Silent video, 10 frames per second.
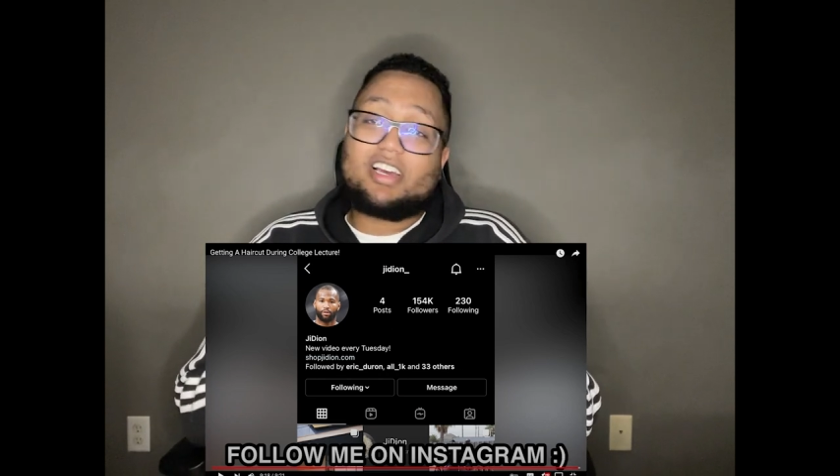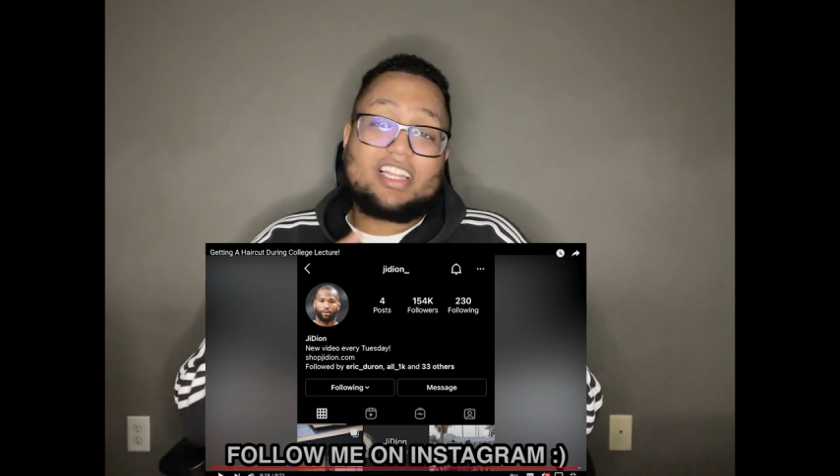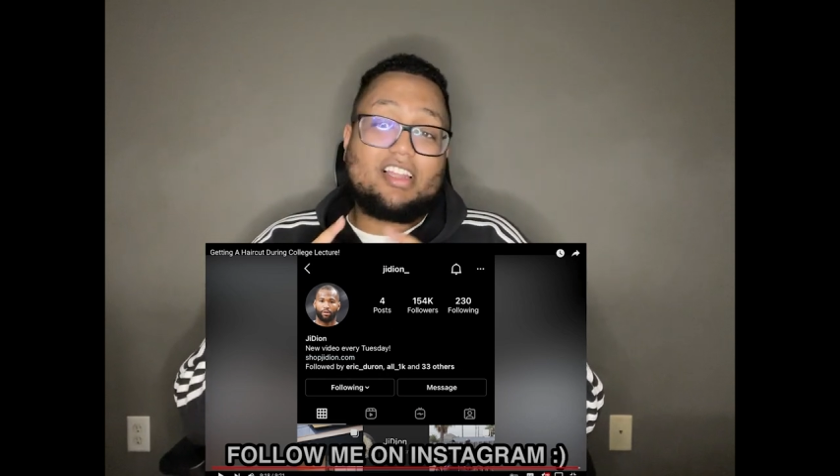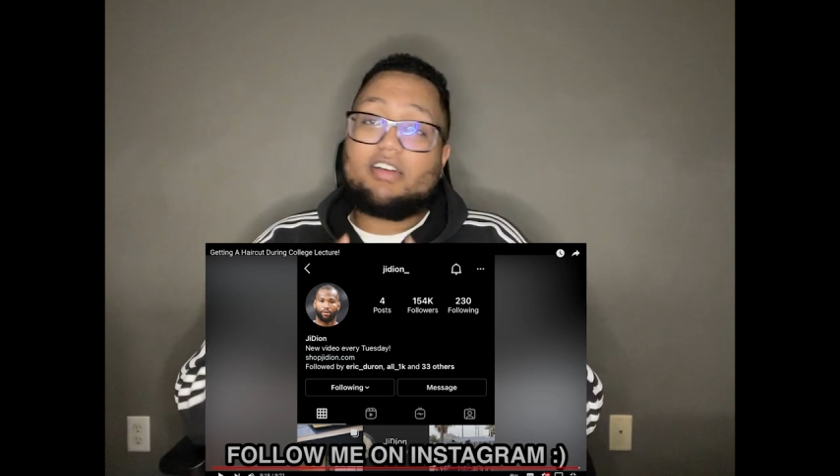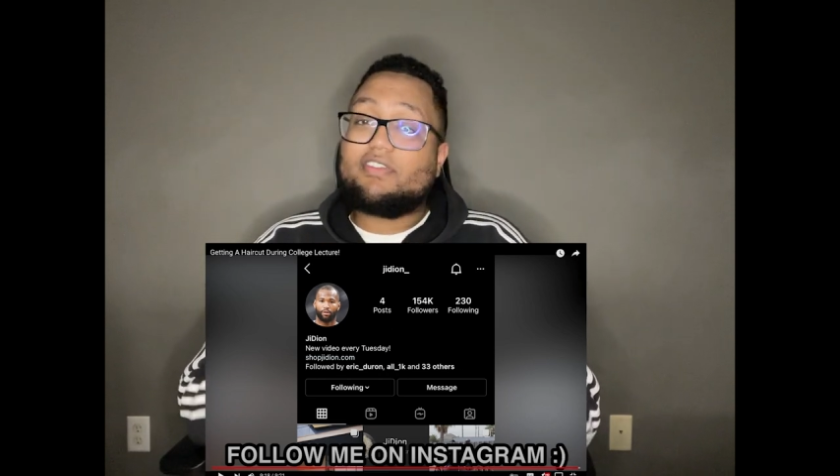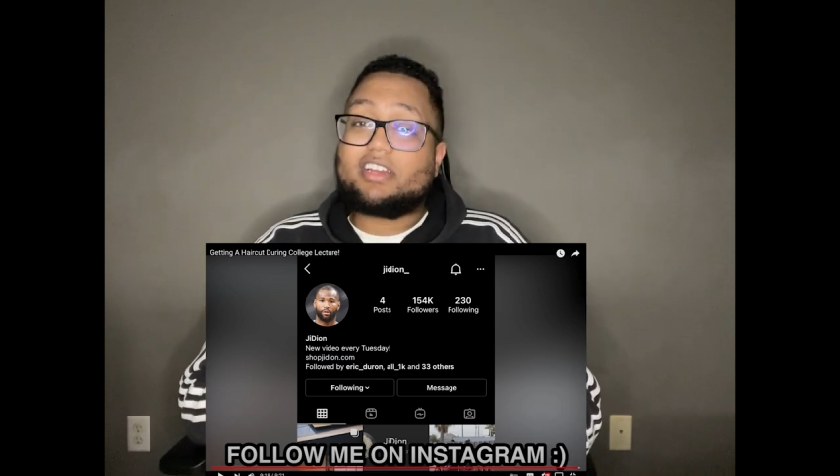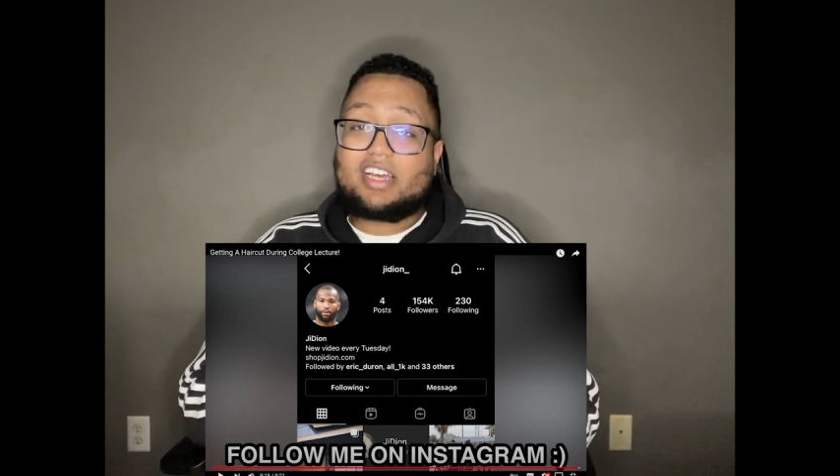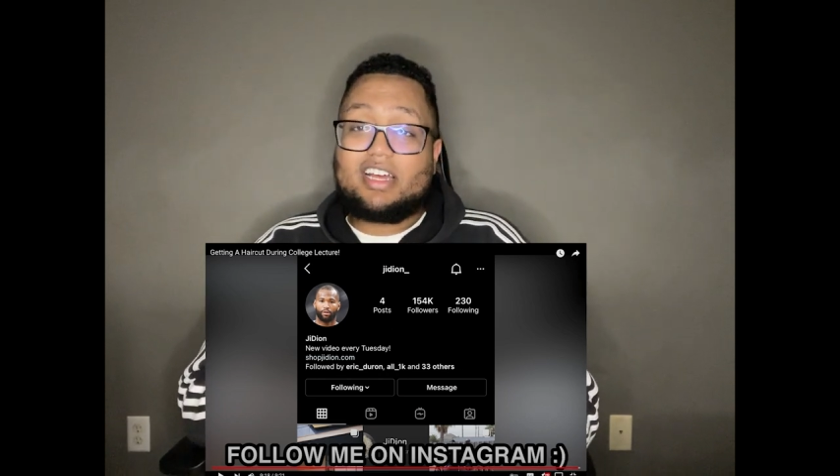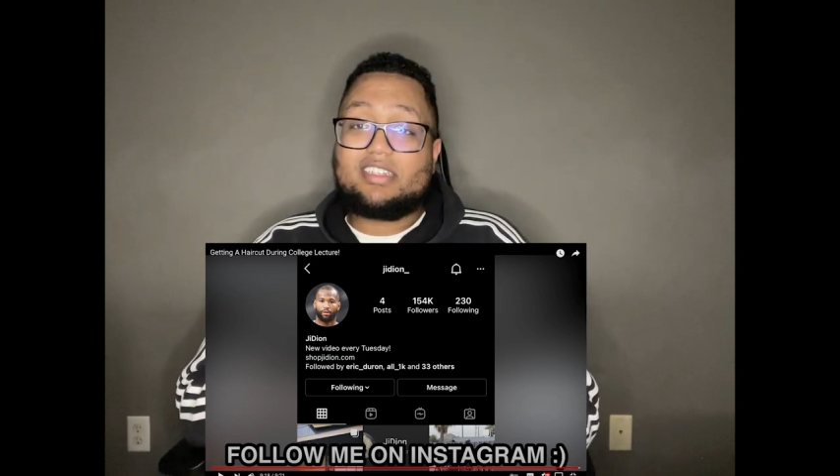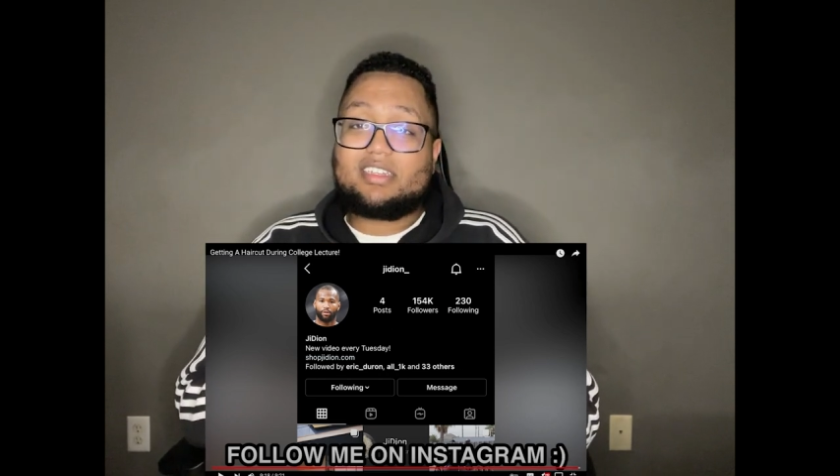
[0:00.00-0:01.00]
I love your
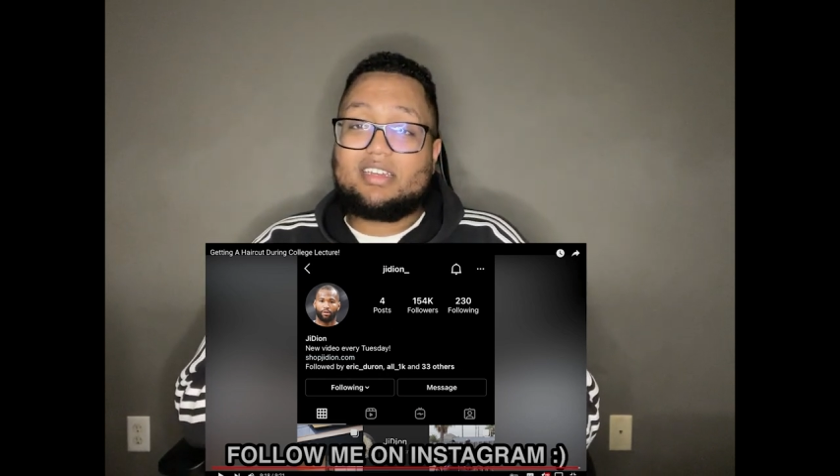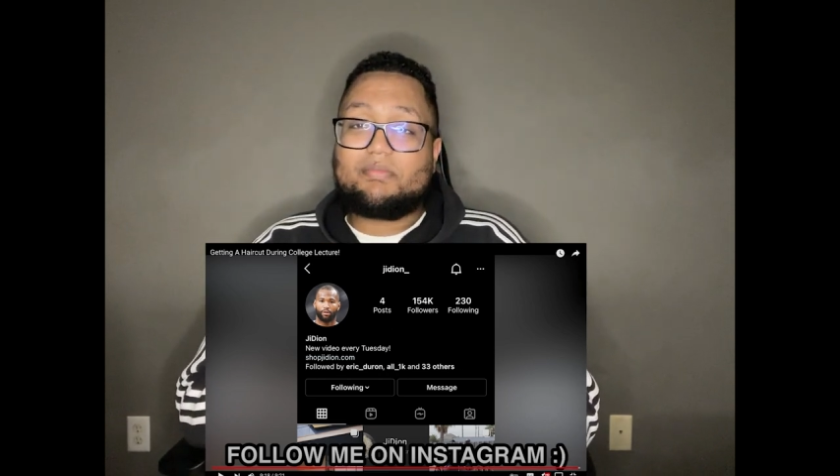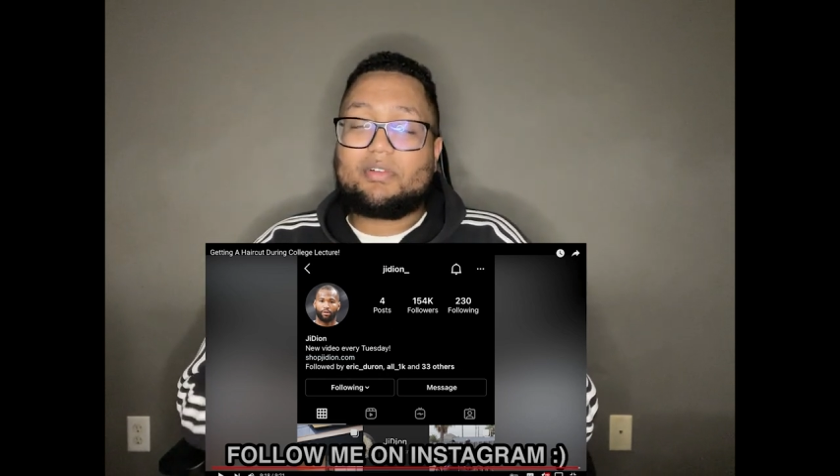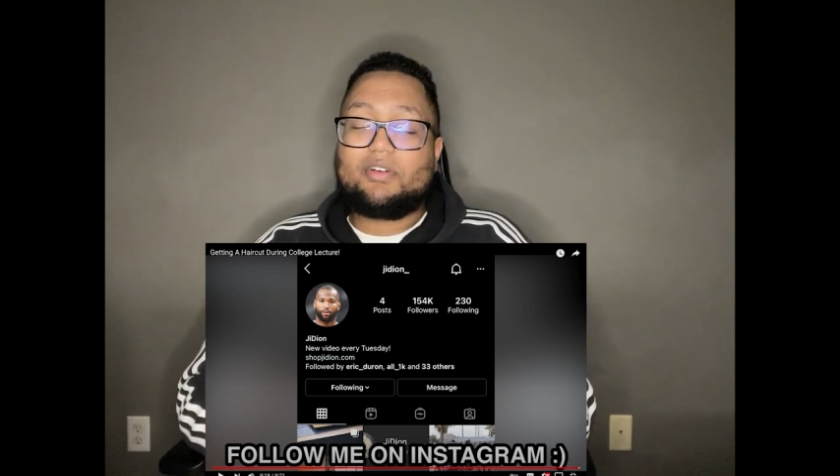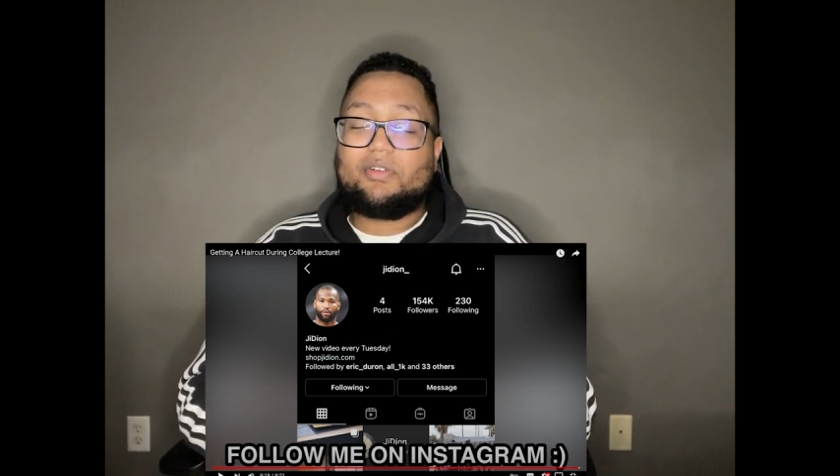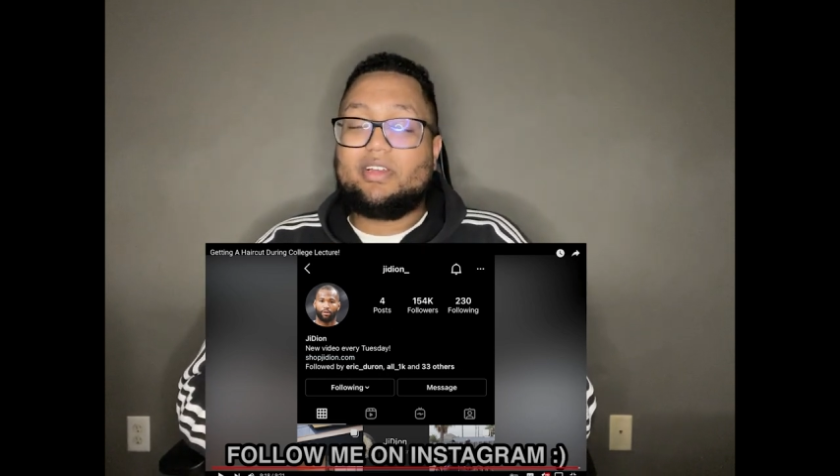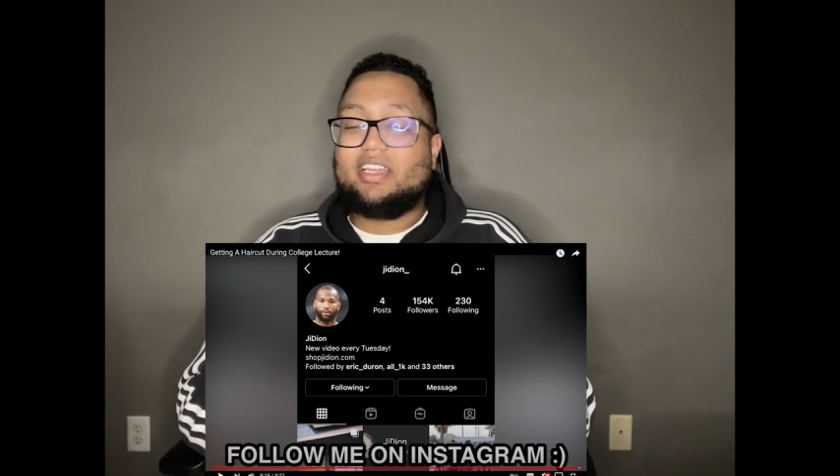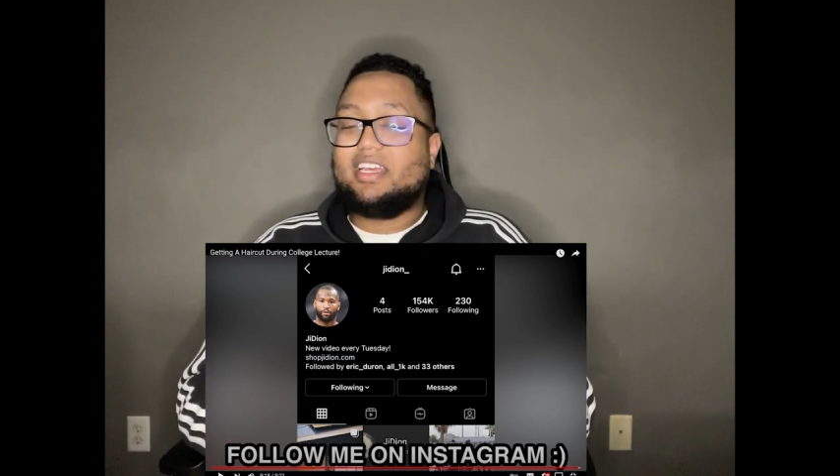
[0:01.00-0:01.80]
content, bro.